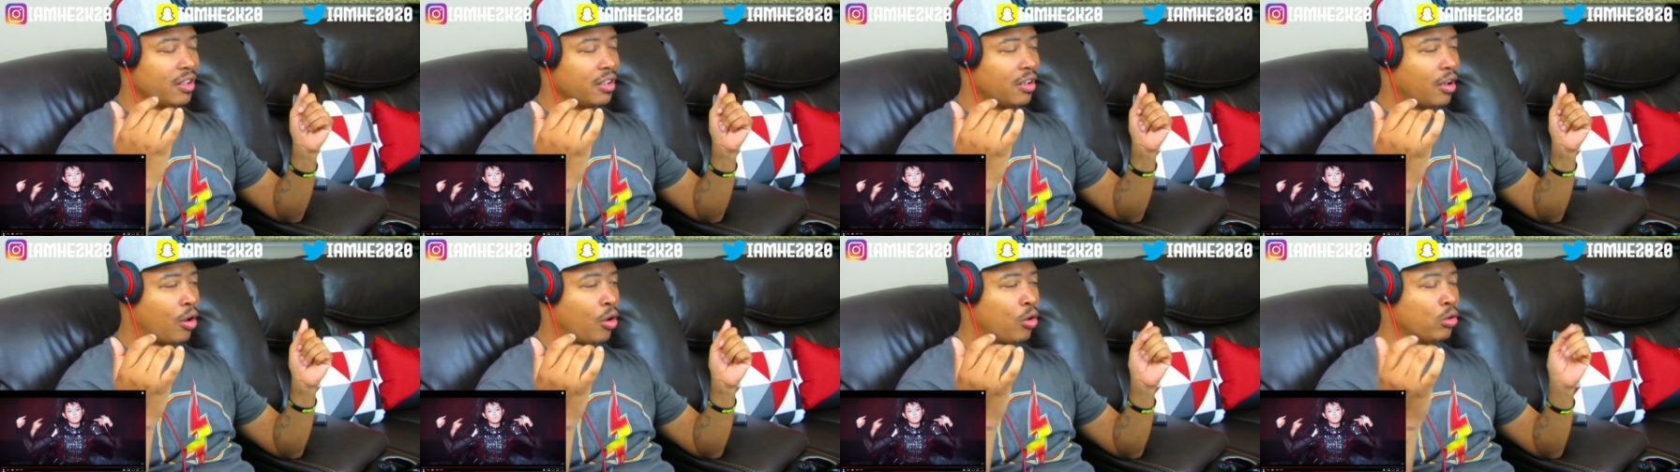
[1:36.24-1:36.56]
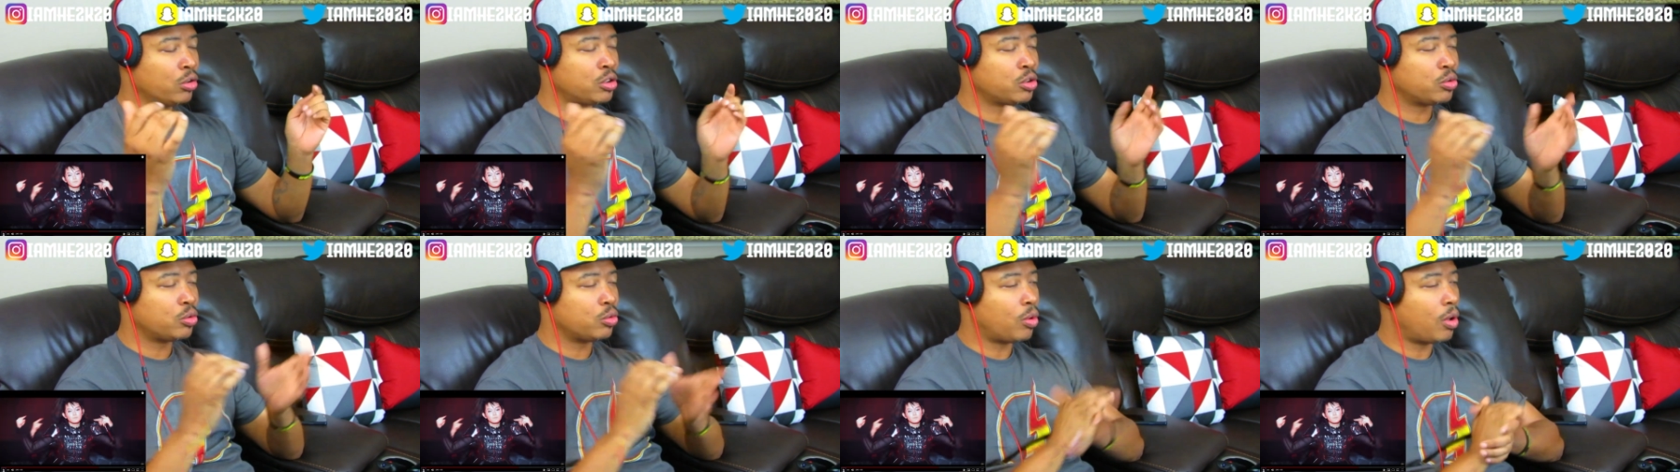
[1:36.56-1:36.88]

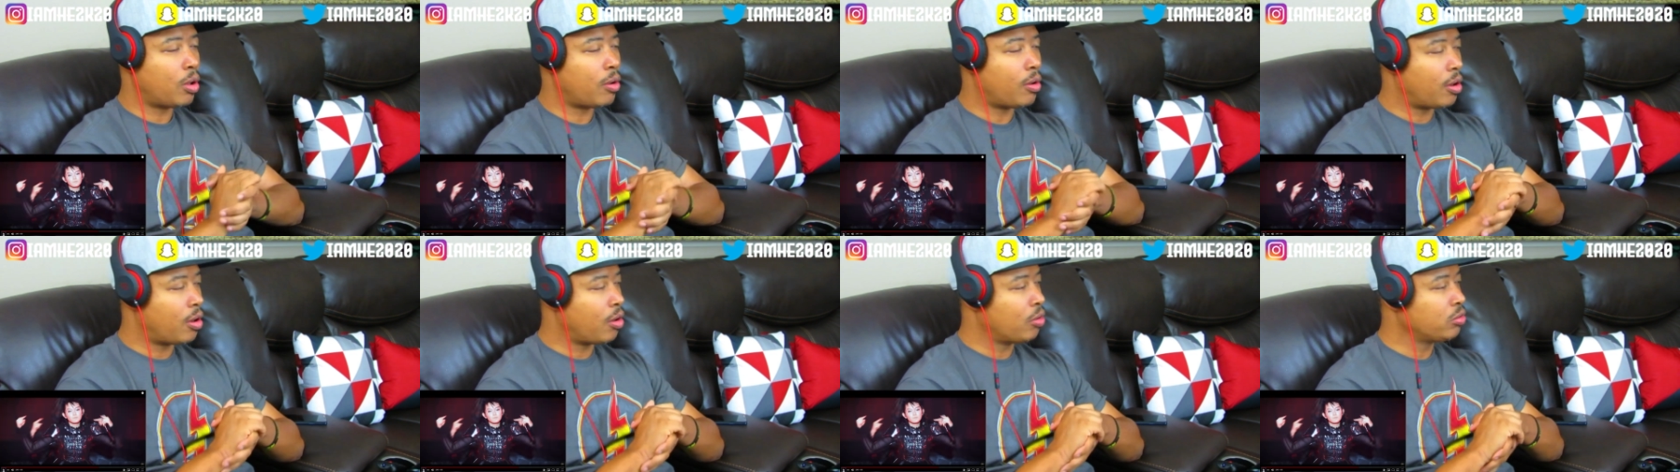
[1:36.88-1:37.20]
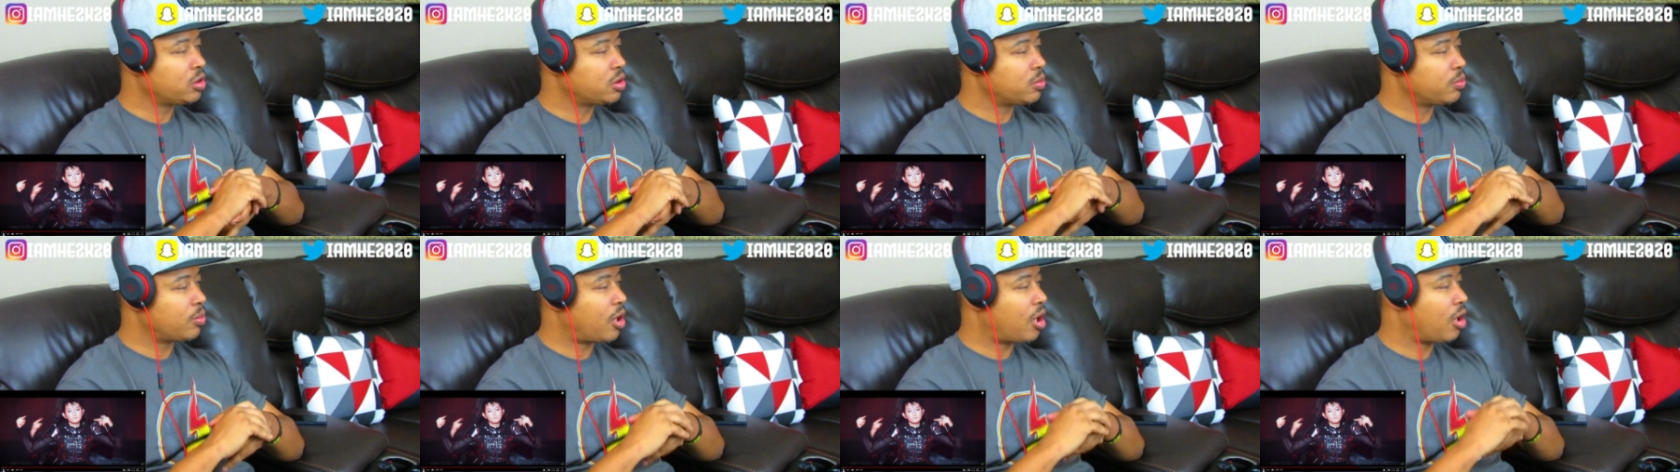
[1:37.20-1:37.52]
Ultra
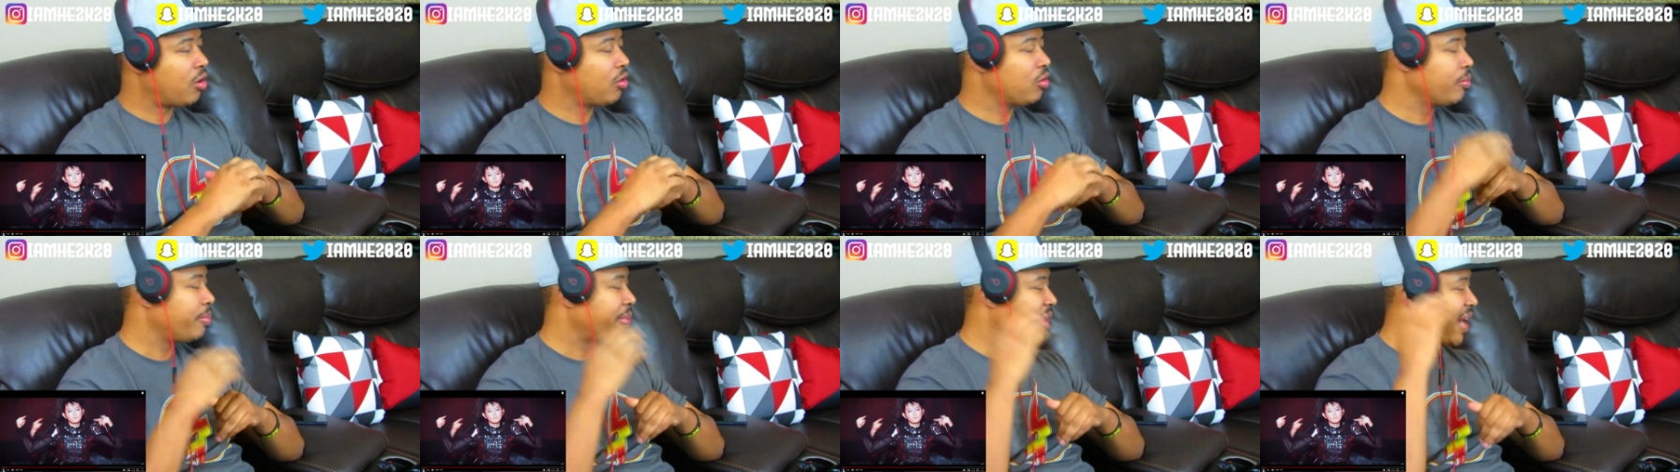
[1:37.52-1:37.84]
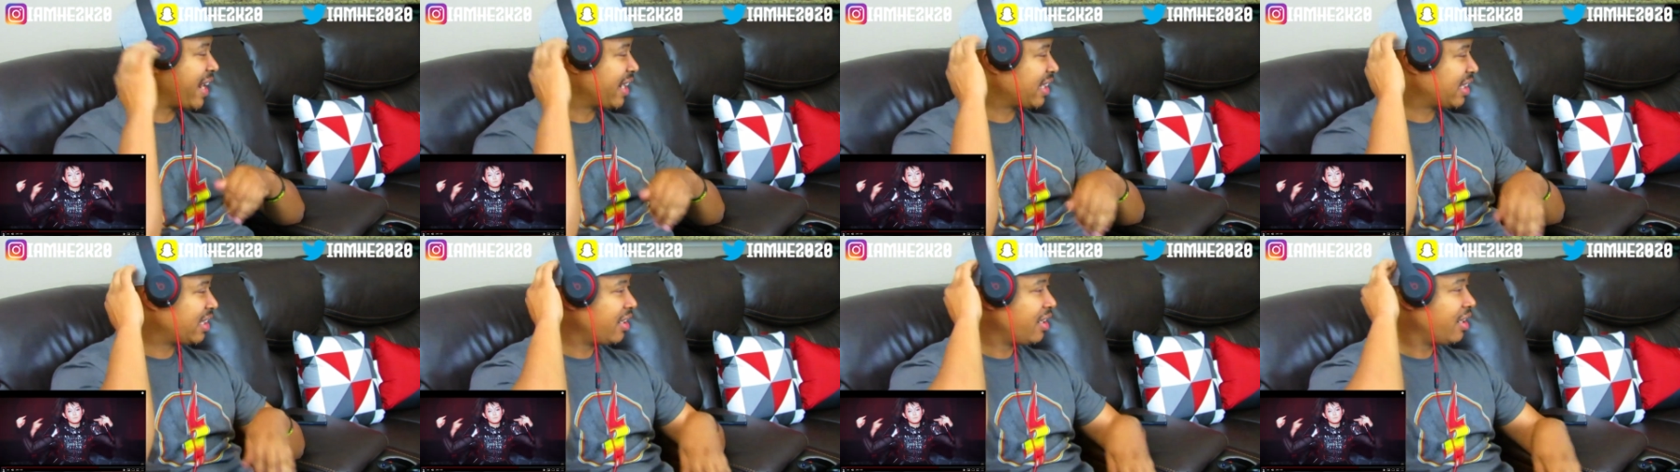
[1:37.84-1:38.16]
Ultramaru
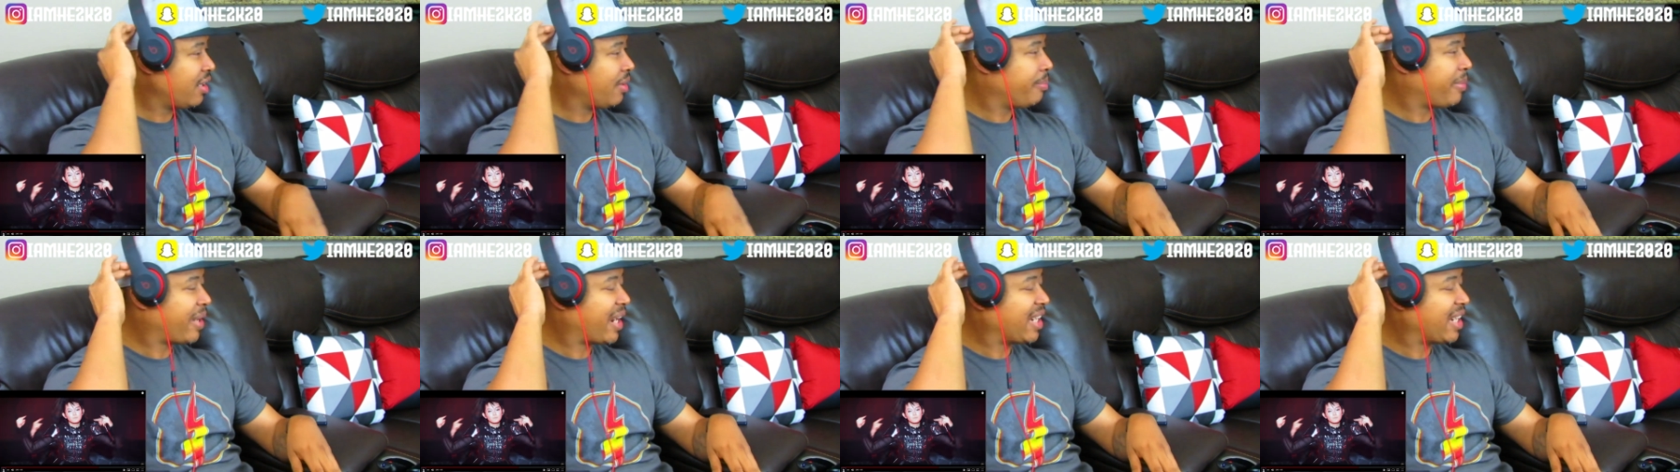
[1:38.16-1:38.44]
back there